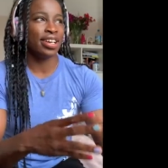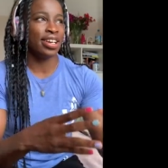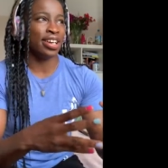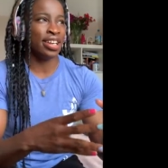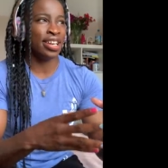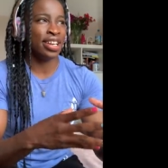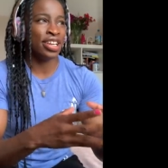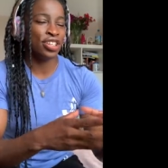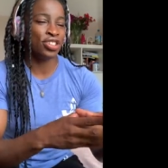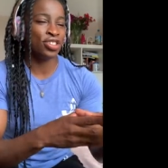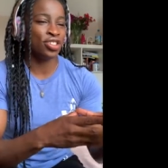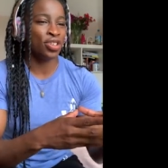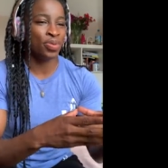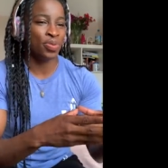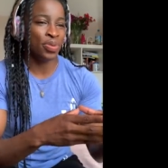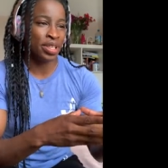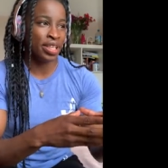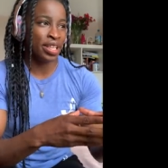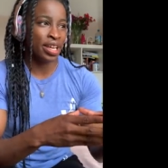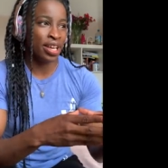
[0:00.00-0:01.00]
an issue
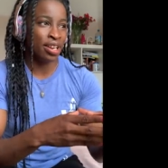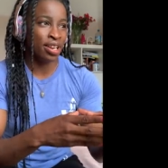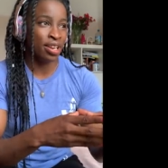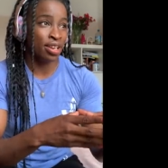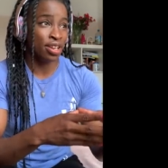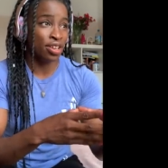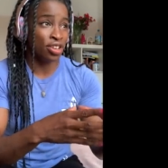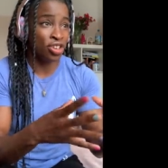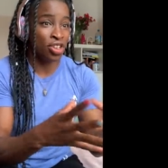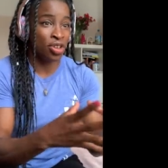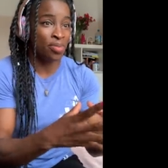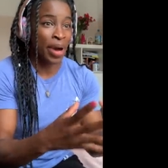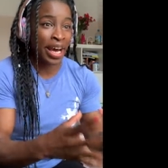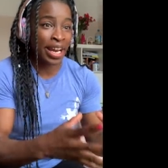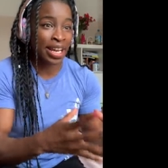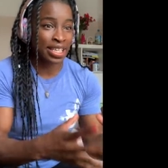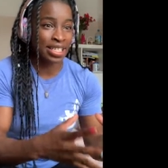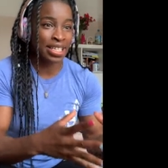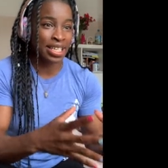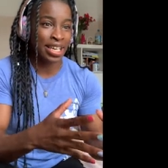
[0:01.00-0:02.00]
within
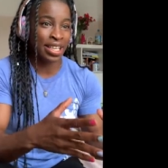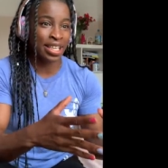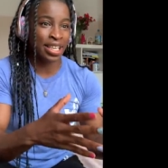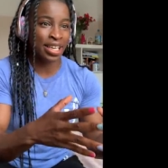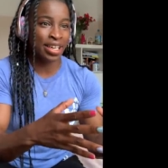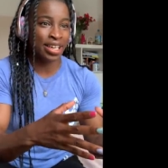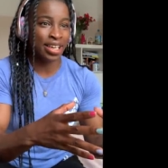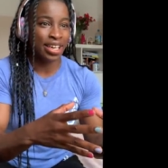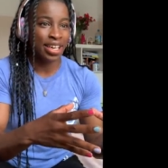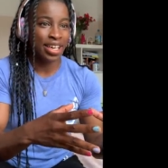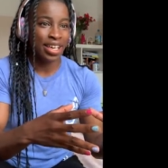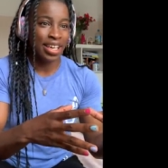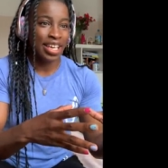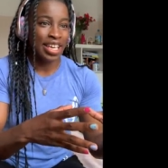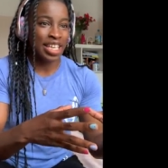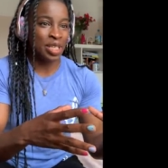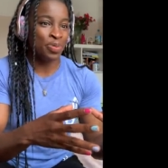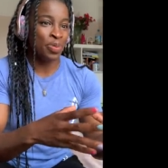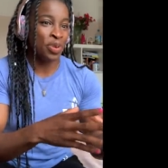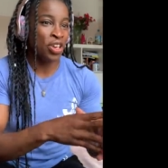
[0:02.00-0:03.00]
humanity that
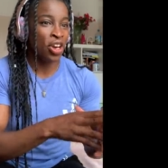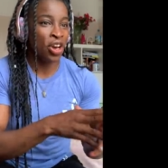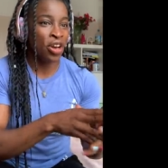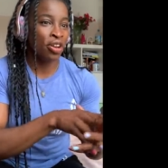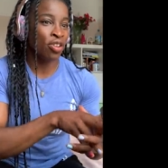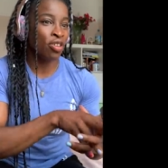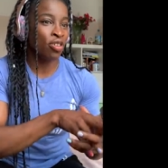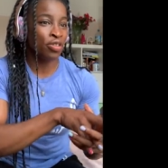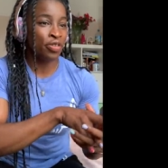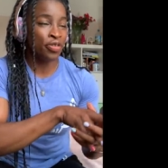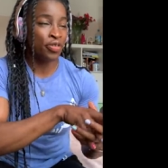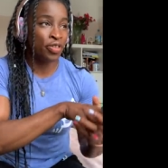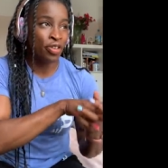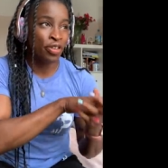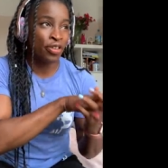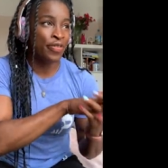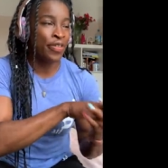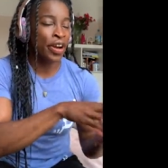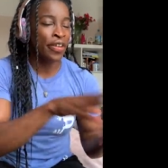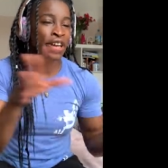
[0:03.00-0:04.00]
has been going on for
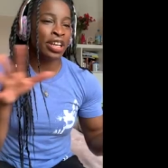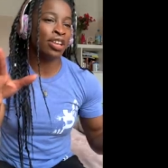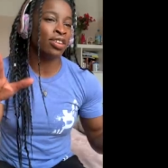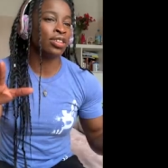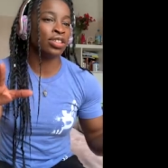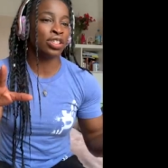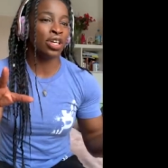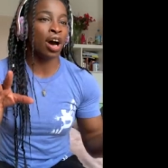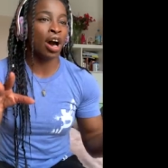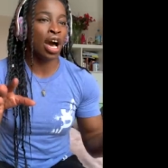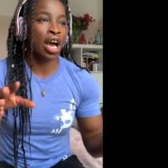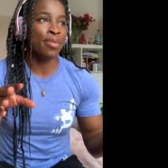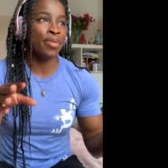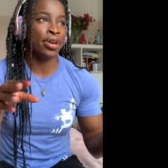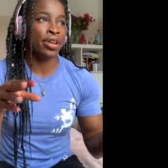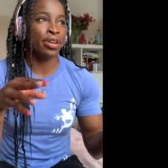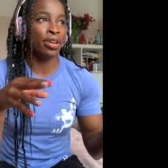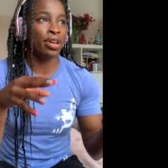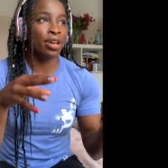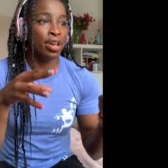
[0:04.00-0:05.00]
a very long time.
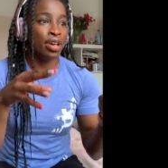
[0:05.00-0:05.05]
And